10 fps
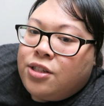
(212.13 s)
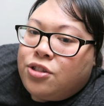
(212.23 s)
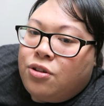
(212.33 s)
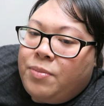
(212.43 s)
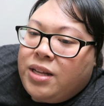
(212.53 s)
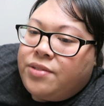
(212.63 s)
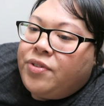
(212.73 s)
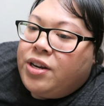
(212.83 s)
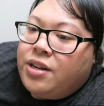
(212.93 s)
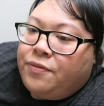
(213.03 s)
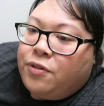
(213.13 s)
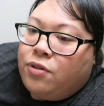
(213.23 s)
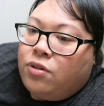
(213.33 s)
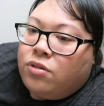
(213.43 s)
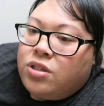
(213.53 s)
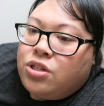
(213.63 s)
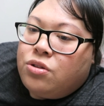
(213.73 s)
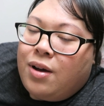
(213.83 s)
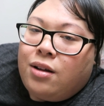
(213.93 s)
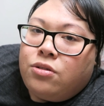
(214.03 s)
So it makes it very difficult to
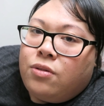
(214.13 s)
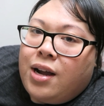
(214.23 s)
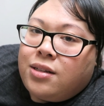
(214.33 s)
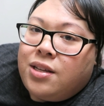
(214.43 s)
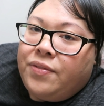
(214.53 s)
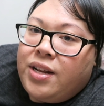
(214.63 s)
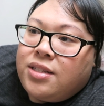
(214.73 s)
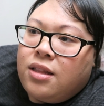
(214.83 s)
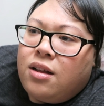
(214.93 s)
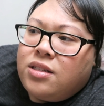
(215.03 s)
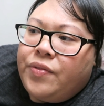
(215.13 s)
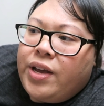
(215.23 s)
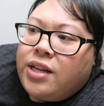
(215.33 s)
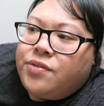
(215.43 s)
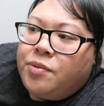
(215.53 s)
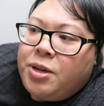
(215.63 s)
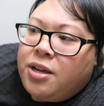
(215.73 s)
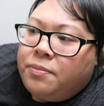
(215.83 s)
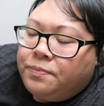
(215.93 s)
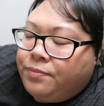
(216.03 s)
do outdoor activities in Las Vegas for me.